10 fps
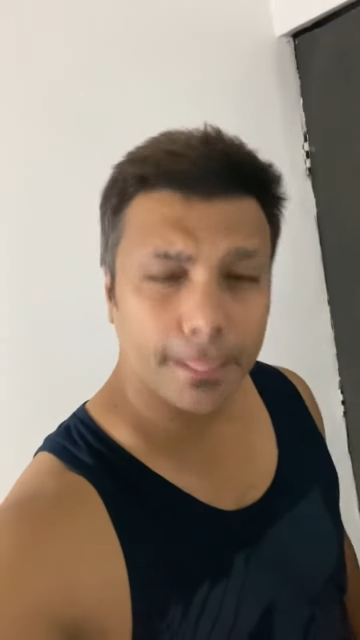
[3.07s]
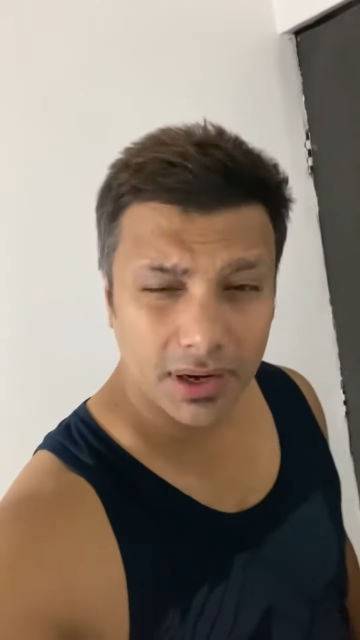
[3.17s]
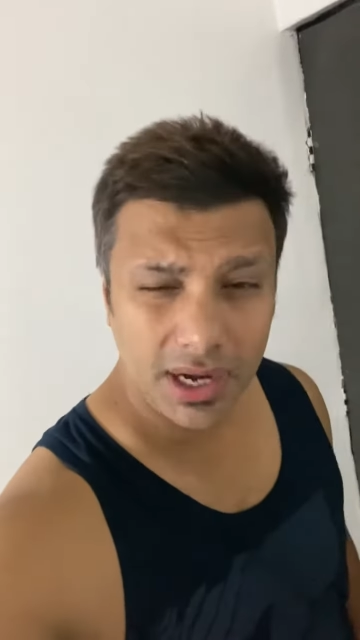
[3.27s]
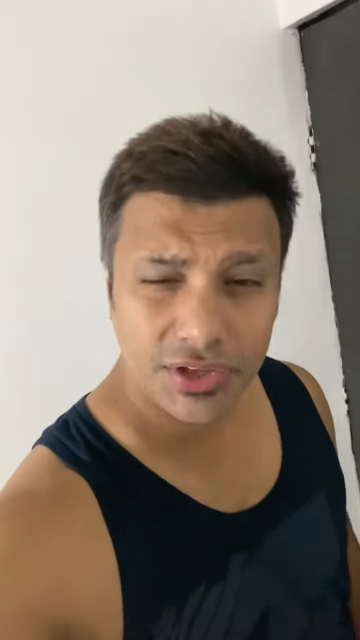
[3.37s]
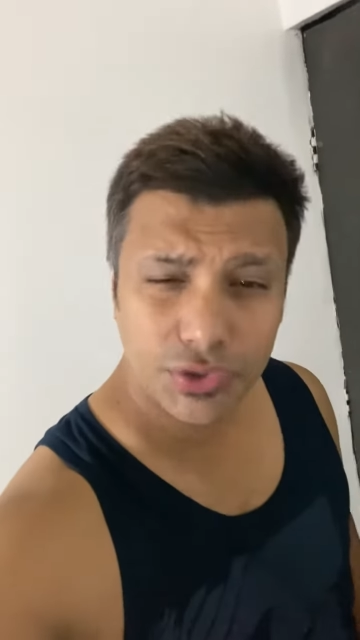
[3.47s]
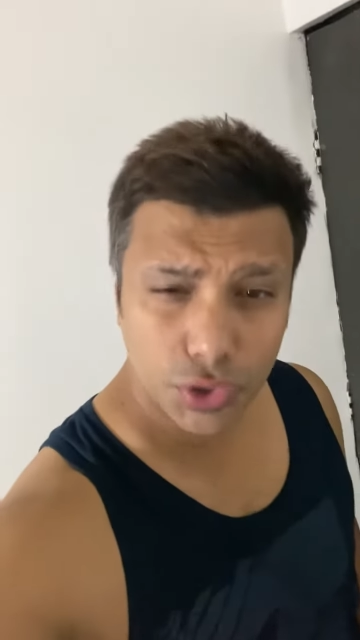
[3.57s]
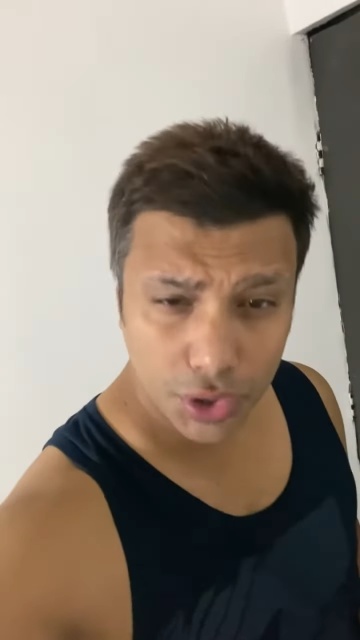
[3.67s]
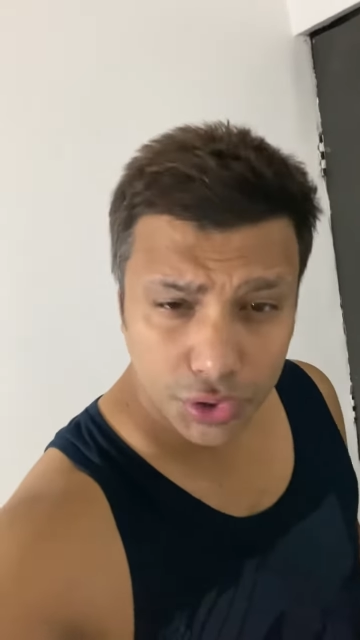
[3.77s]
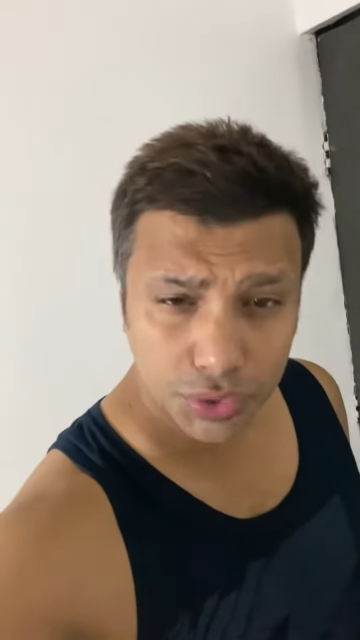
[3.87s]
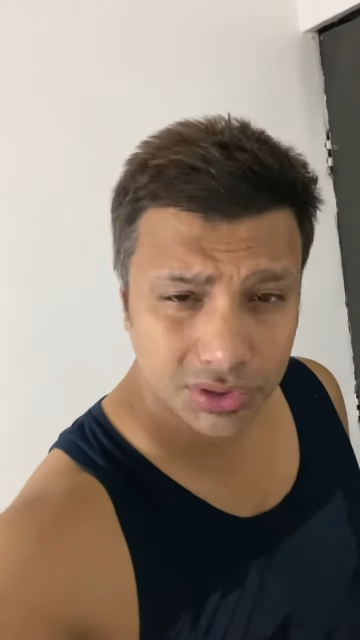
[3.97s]
Guys, you got
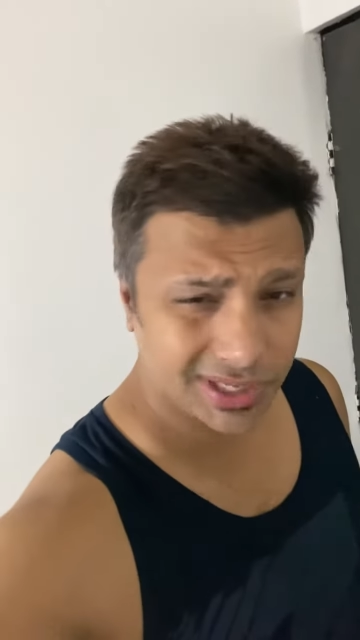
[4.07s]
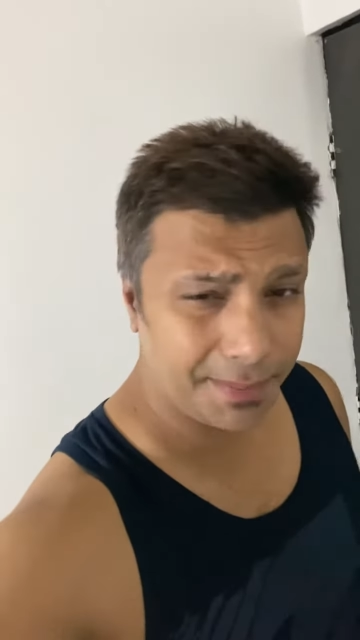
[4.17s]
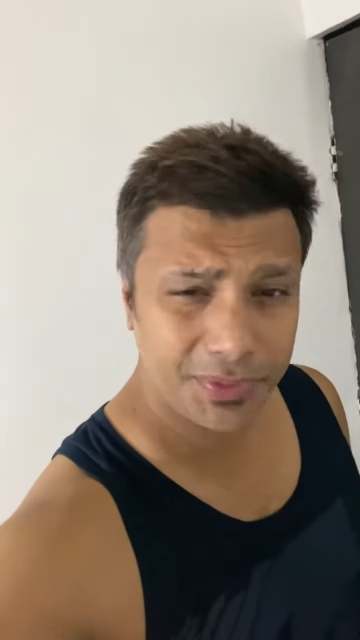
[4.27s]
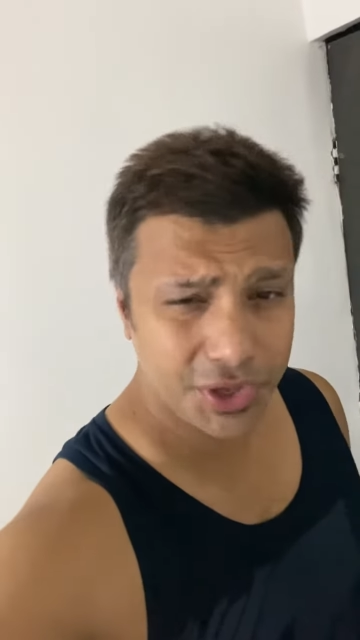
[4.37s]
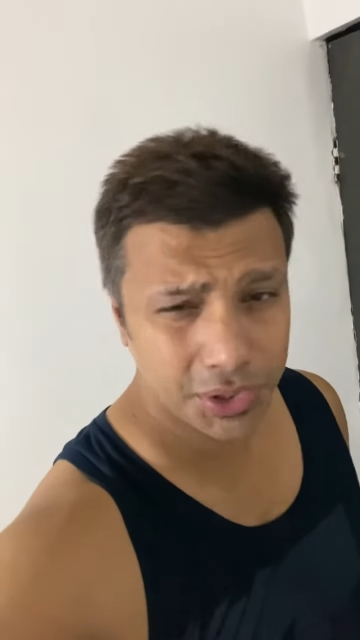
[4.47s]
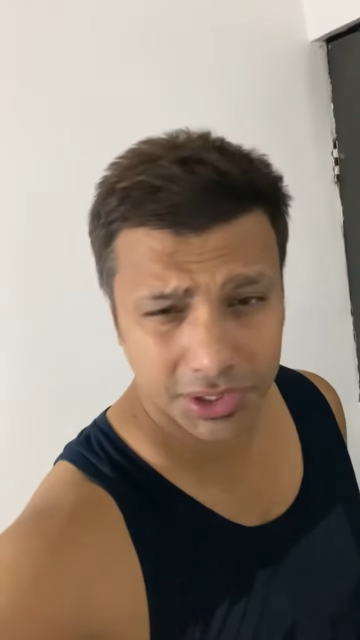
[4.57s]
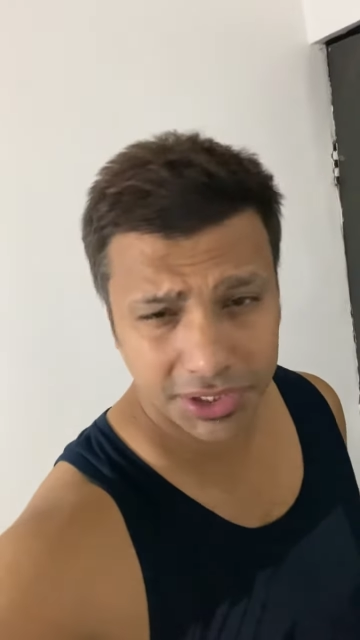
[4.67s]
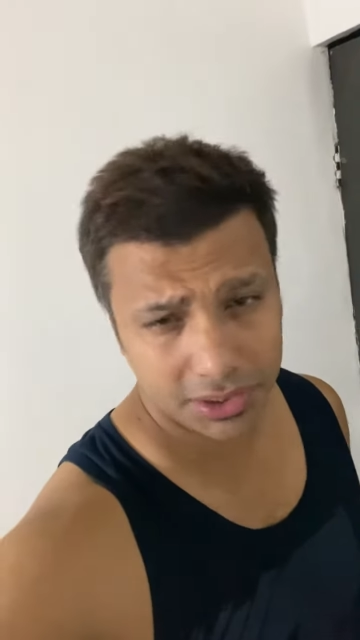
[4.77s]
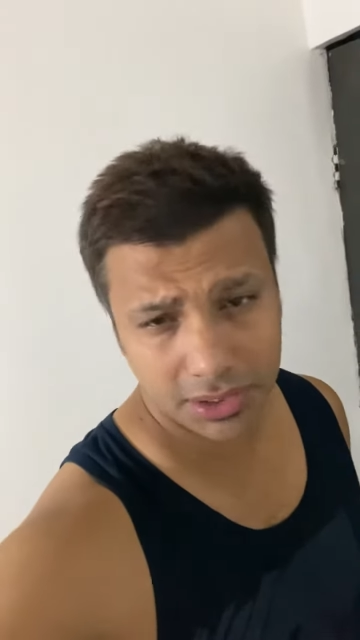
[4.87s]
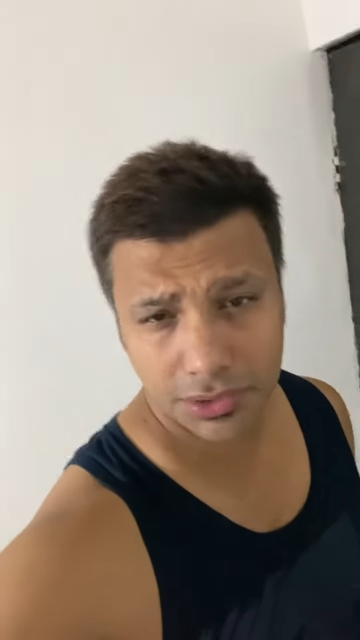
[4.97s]
to do something or
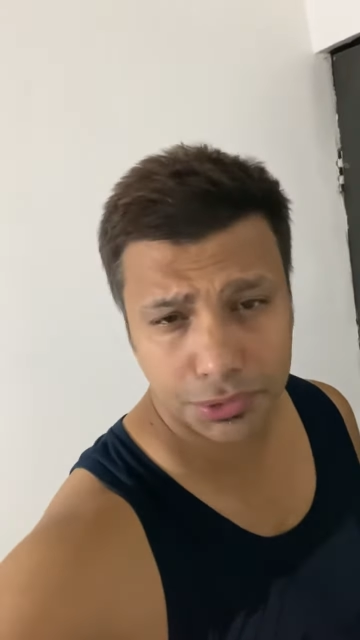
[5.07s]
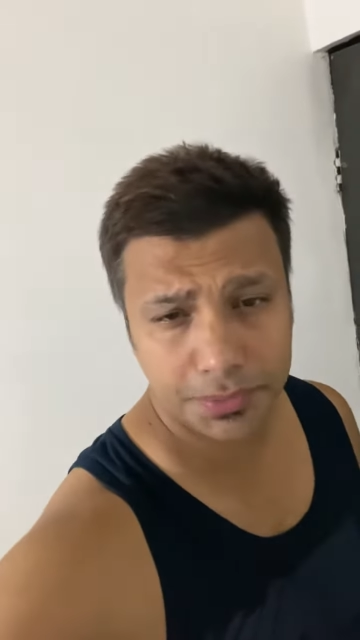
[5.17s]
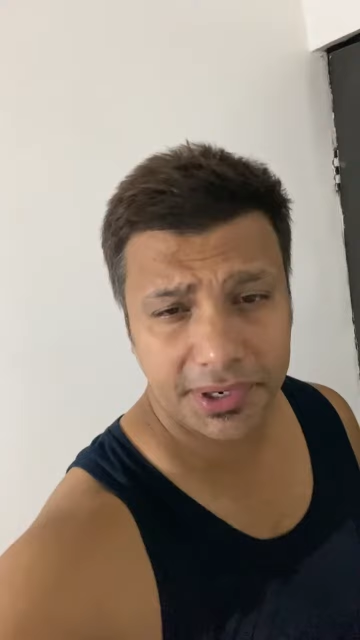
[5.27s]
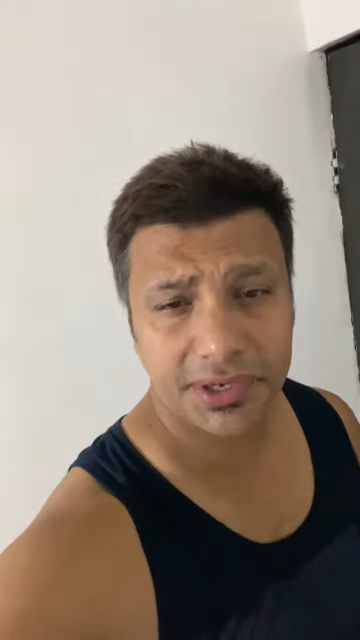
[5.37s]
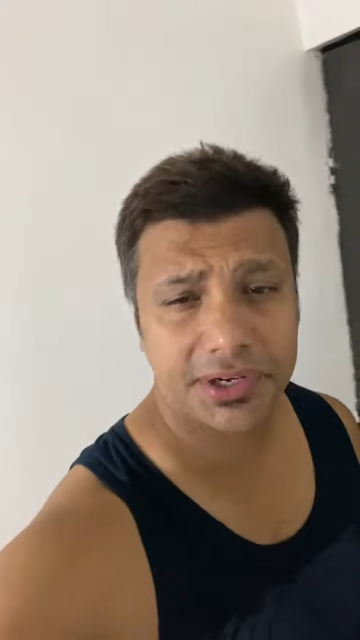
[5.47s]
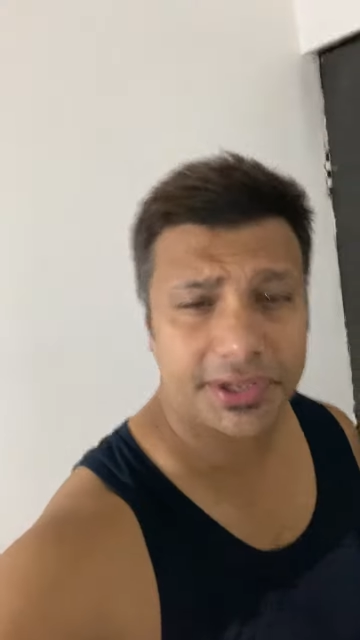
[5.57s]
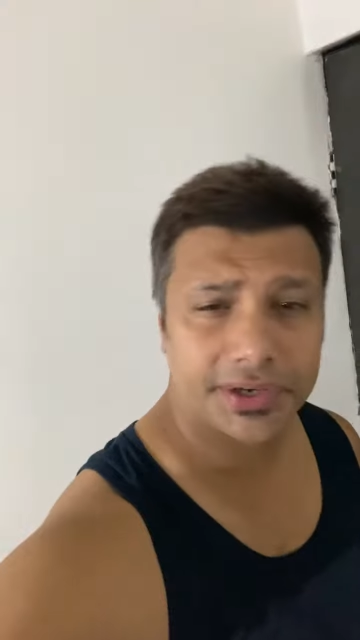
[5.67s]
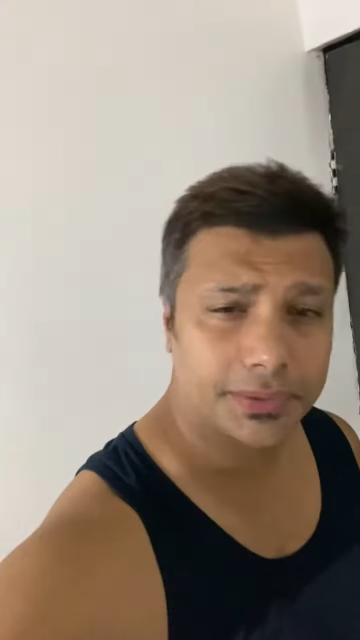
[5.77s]
the other to maintain